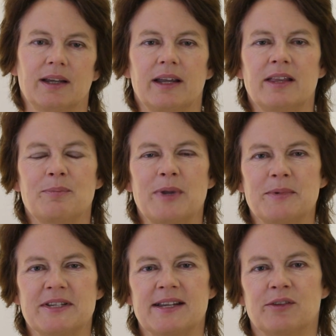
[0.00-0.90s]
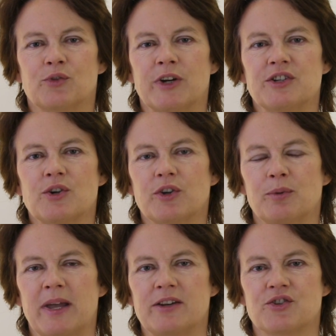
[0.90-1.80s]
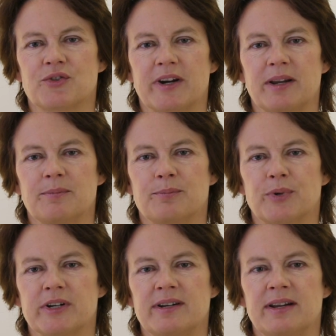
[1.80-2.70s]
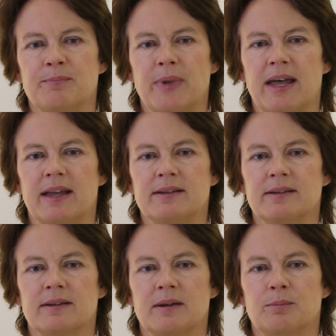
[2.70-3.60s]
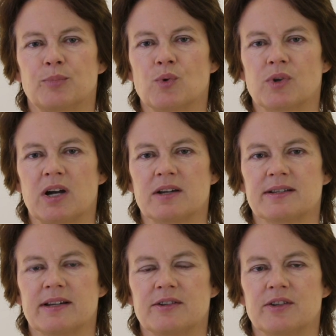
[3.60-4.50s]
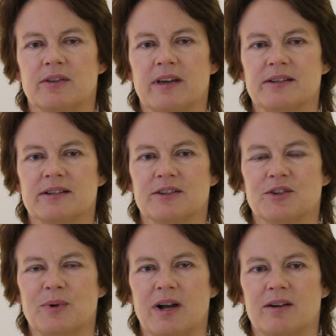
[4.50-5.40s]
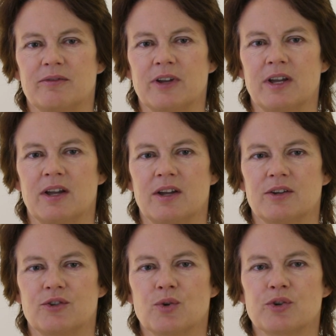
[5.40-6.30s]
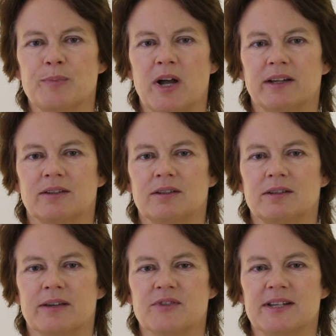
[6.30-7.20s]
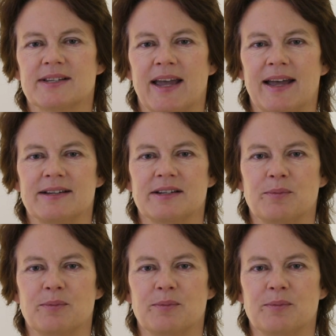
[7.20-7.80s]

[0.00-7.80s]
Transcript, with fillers: In the BBC Three documentary, Britain in Bed, broadcast in 2012, George Michael gives his candid